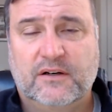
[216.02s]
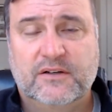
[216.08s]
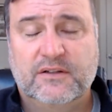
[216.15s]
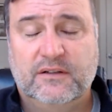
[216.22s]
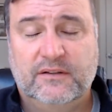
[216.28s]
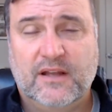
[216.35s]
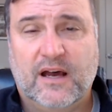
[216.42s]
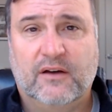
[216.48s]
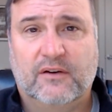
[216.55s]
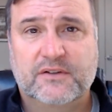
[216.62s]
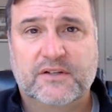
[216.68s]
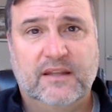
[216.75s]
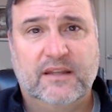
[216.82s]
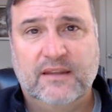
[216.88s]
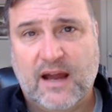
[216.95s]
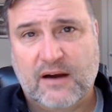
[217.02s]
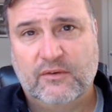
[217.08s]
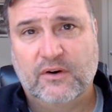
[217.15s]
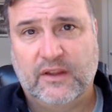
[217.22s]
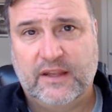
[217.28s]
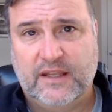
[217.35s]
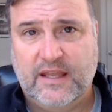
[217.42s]
$1300 and not
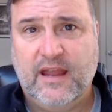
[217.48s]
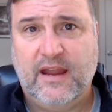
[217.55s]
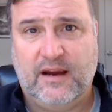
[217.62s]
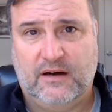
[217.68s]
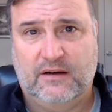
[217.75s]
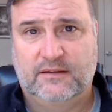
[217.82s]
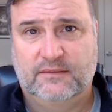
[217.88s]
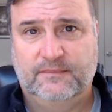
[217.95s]
really care.